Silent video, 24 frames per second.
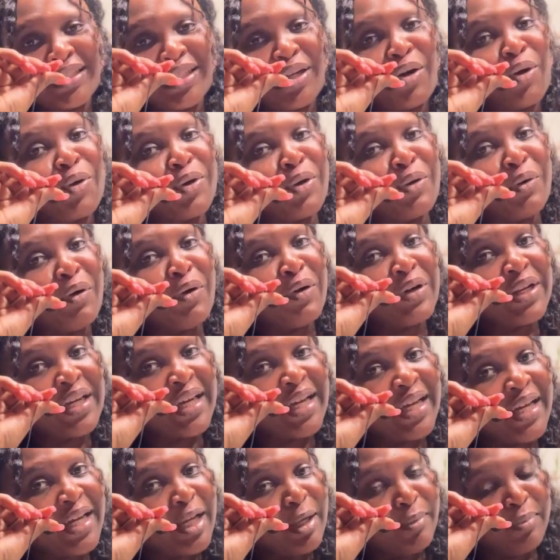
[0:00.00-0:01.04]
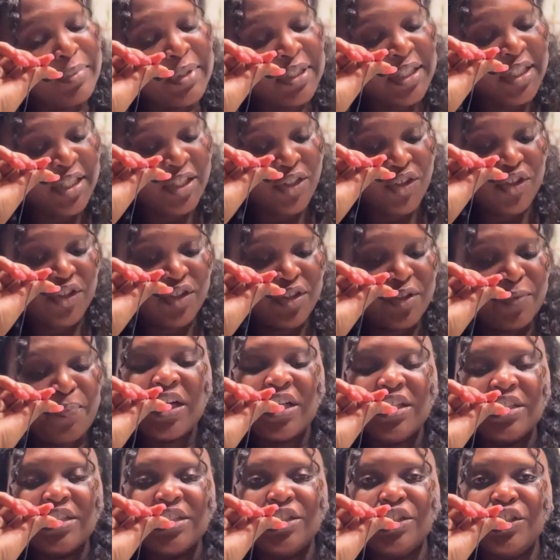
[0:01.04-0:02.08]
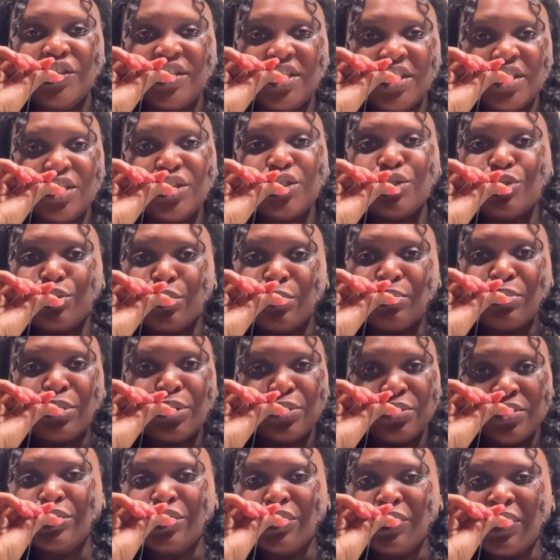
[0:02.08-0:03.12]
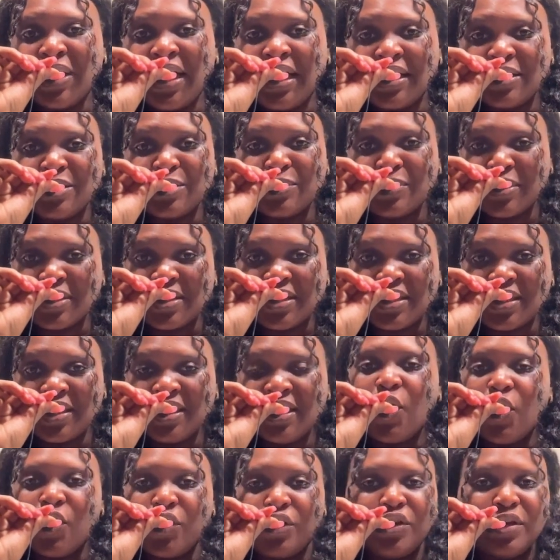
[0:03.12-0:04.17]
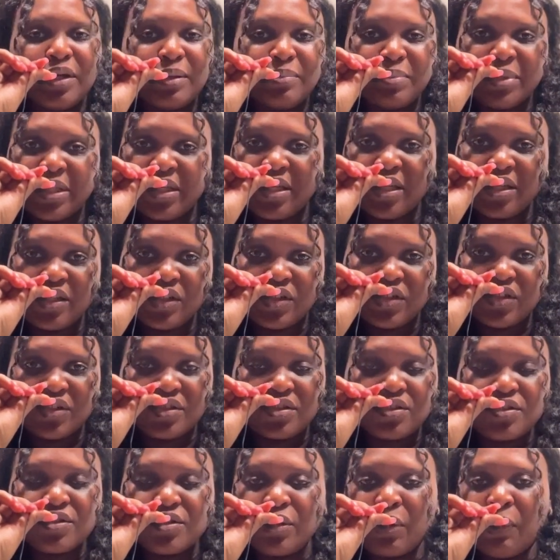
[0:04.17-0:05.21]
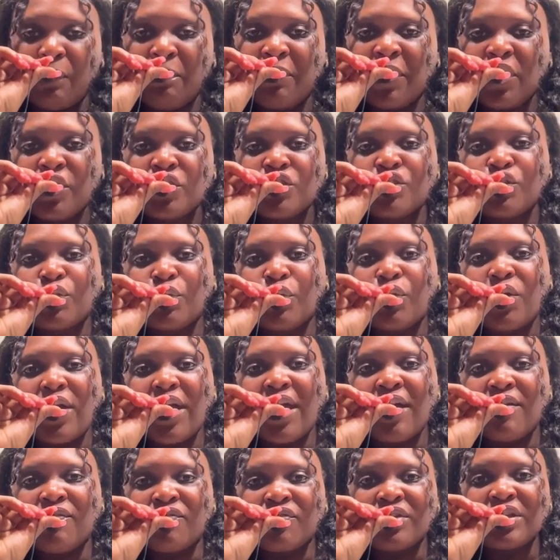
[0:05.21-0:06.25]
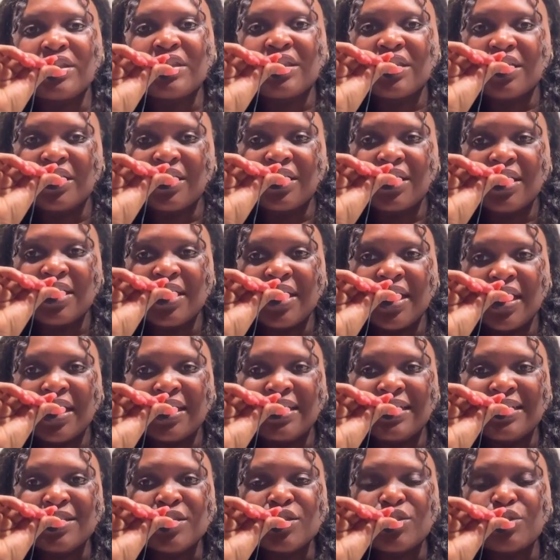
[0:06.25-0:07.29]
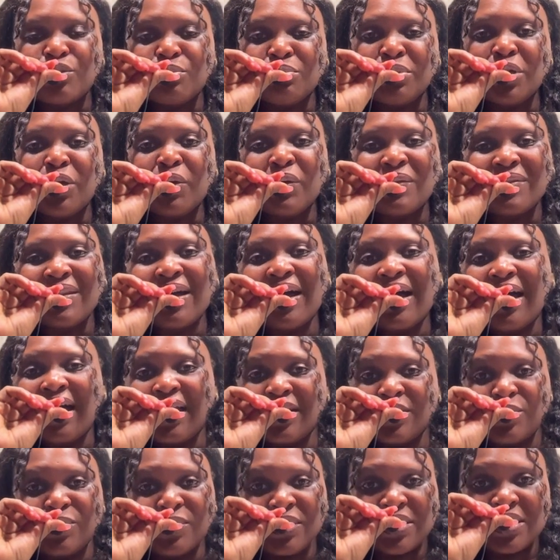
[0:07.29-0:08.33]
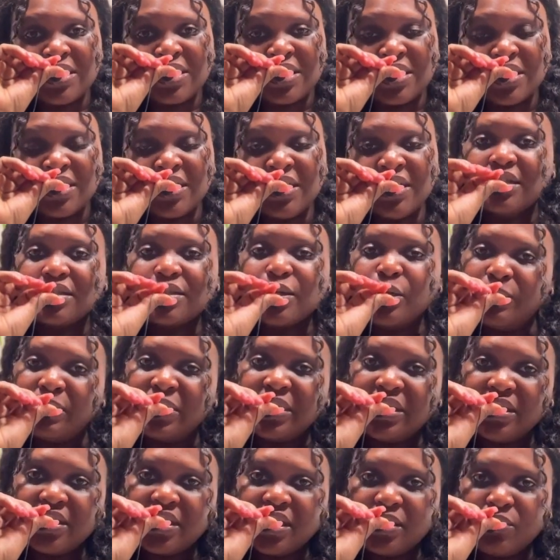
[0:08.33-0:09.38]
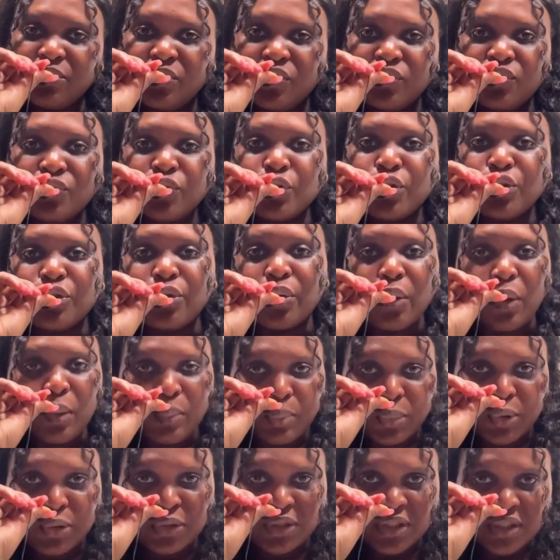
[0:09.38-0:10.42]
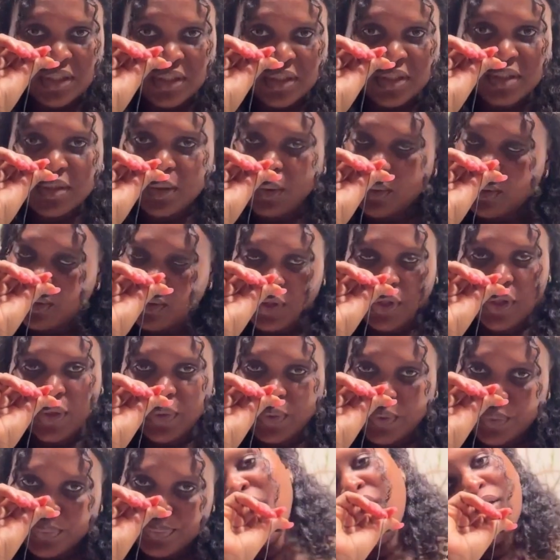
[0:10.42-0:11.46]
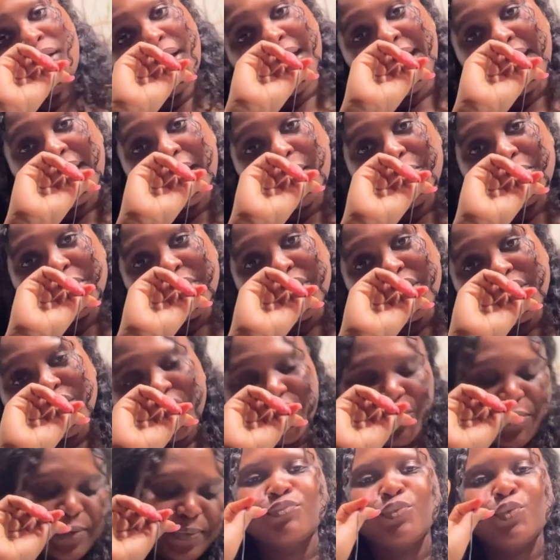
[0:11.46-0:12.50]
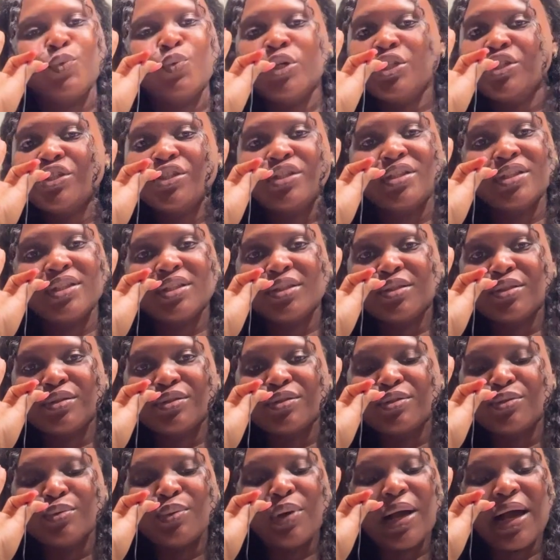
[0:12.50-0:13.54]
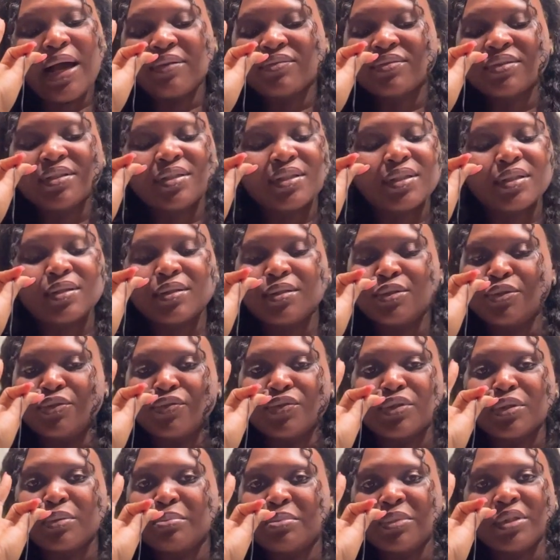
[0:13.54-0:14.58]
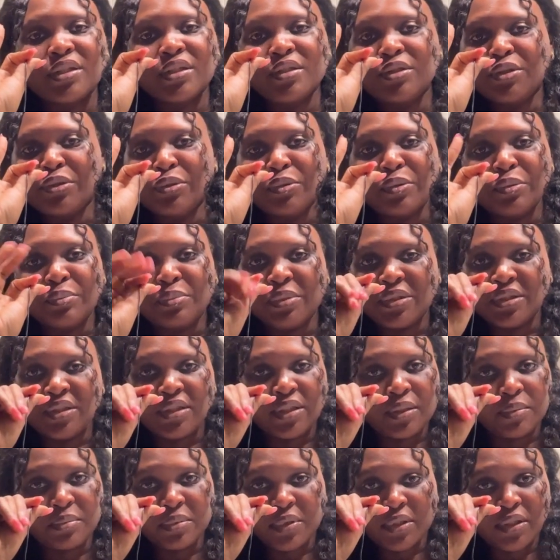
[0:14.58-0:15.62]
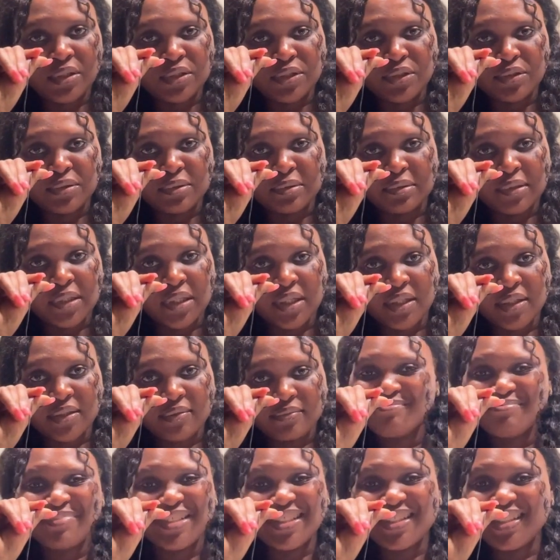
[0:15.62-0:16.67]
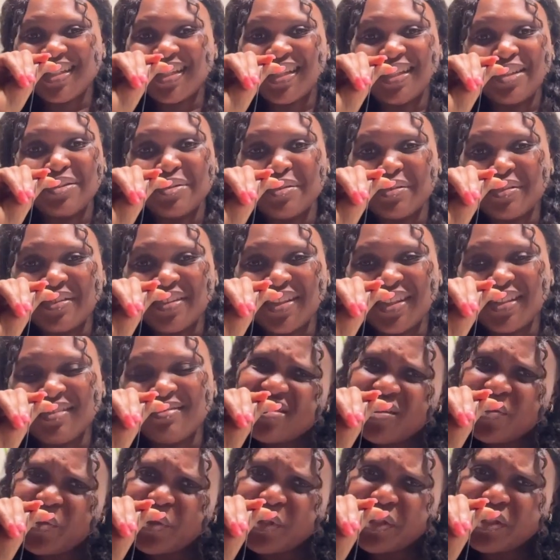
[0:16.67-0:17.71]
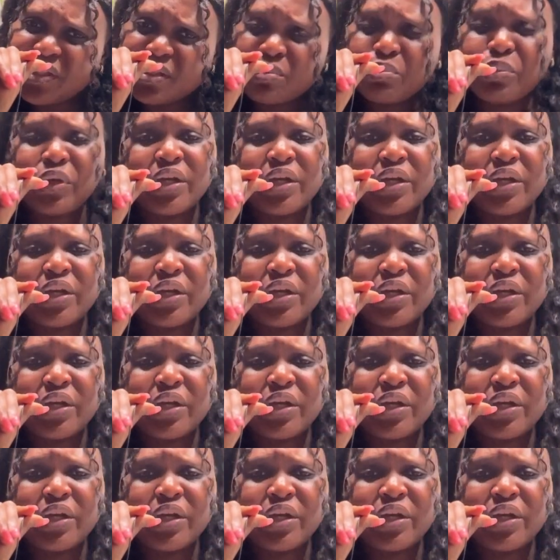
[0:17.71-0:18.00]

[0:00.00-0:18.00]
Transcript: on your online application, because you need to upload your I-20 on your application. So make sure everything that needs to be on that I-20 is completed before you upload it on your online application. What do you need to do after you submitted your OPT application online? Basically nothing serious, but